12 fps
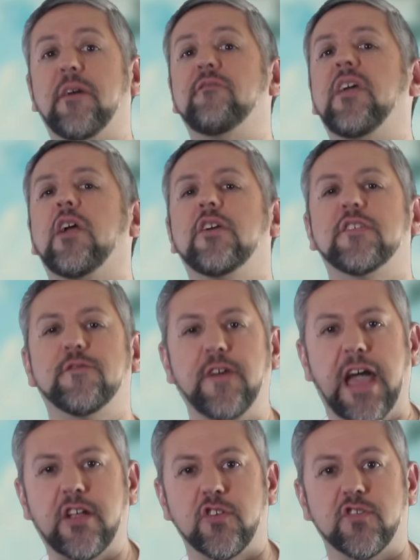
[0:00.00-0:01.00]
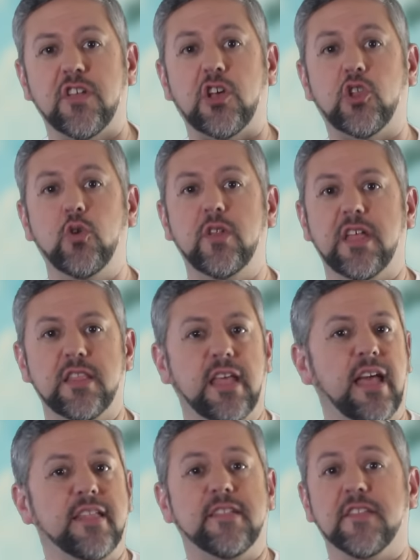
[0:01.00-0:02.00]
by various factors, including
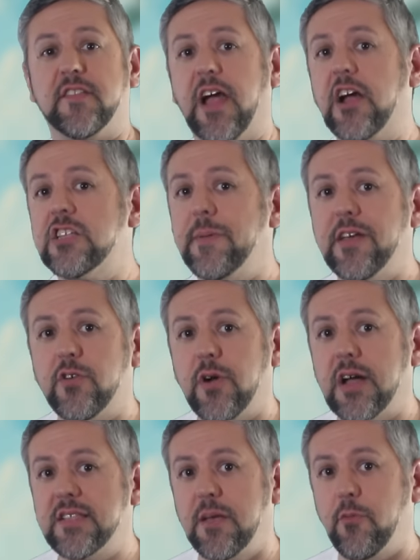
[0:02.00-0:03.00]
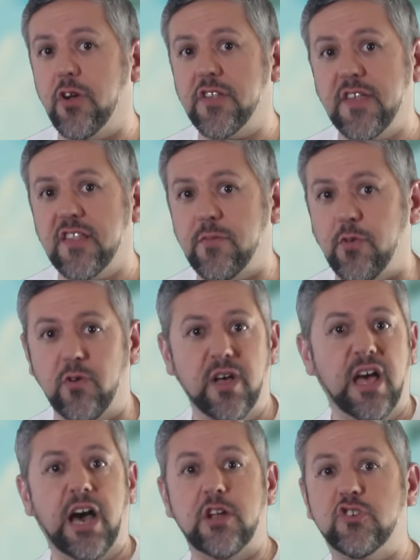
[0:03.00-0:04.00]
the desire to make karate more accessible,
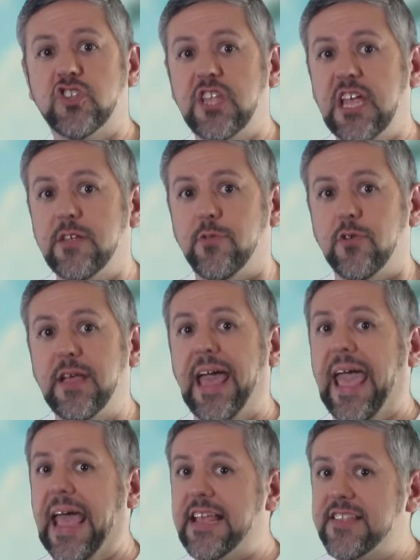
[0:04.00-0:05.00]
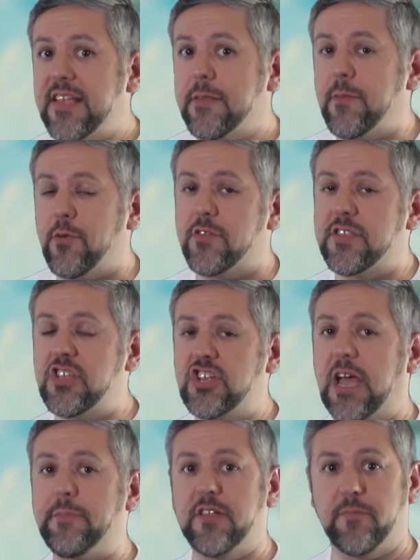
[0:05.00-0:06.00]
understandable, and acceptable to the
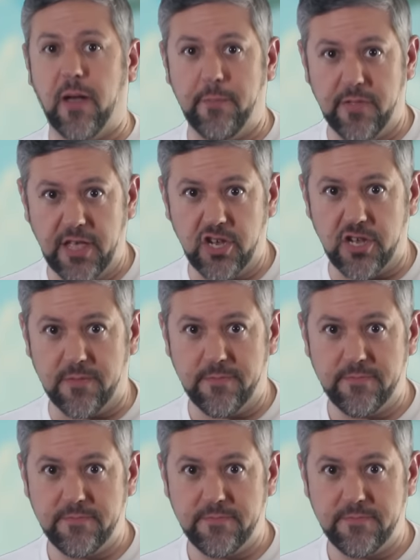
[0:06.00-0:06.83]
Japanese population.